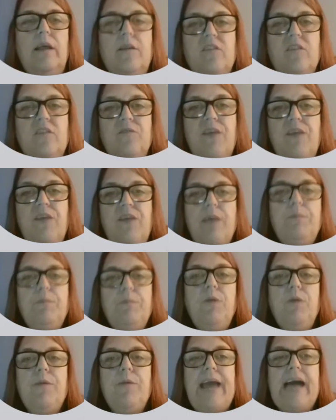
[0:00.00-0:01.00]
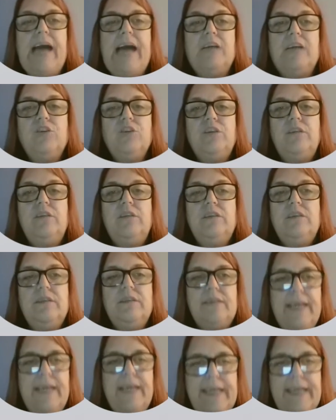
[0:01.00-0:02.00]
Some family reactions to
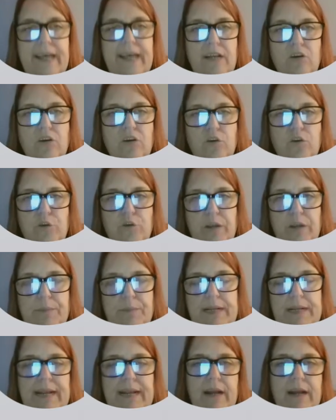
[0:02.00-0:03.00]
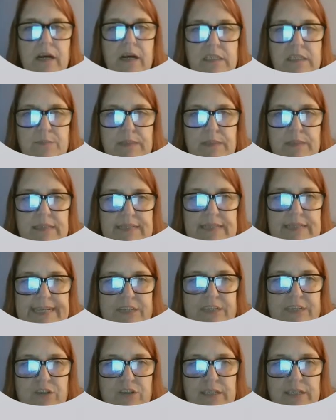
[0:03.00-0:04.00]
psychiatric treatment and
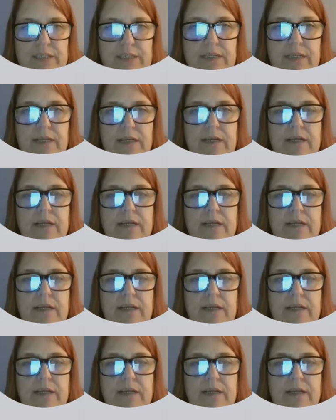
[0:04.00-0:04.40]
hospitalization.